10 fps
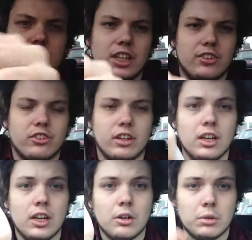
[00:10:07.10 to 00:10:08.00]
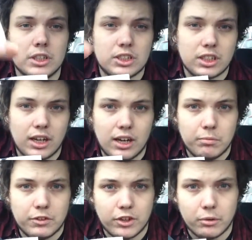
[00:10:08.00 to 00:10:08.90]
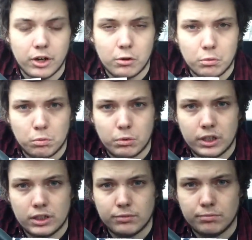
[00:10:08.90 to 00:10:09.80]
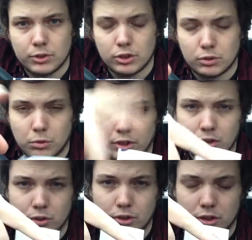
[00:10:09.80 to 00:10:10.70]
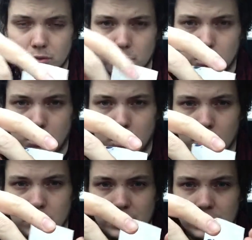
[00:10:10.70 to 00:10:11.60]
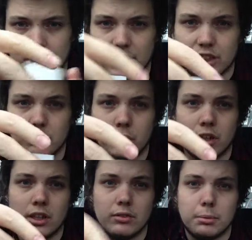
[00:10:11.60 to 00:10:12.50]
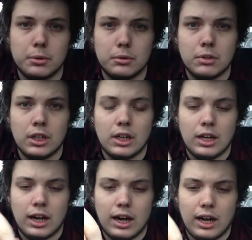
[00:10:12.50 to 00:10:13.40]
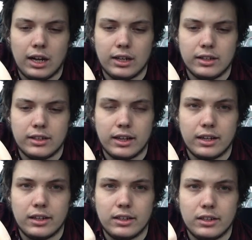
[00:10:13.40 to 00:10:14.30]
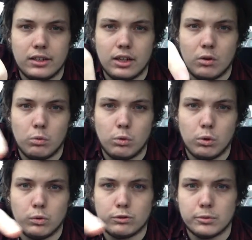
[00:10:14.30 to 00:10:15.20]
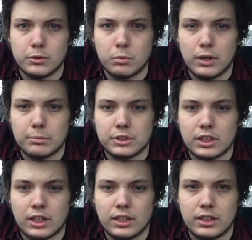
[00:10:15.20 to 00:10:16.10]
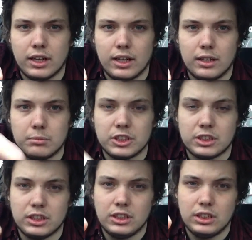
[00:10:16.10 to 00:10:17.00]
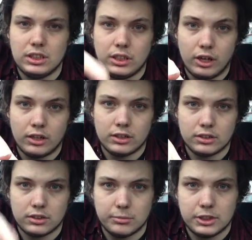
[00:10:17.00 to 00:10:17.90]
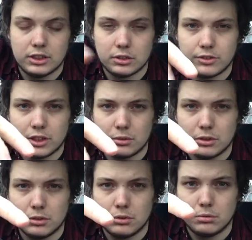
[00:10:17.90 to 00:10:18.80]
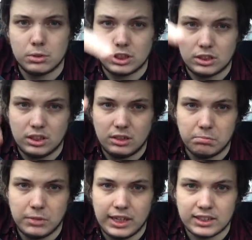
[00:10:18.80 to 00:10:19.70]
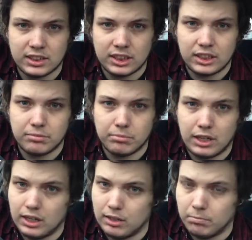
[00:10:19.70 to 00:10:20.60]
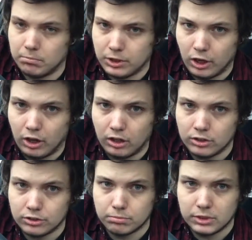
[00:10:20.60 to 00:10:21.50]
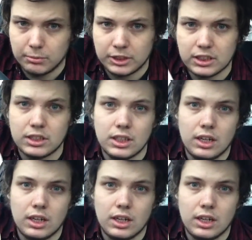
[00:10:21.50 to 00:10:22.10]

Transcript: Chester, which, if you don't know, there's one in London, one in Chester, and one in Liverpool, and they run from the website c.gars Limited. So if you go to the letter C, Gars Limited,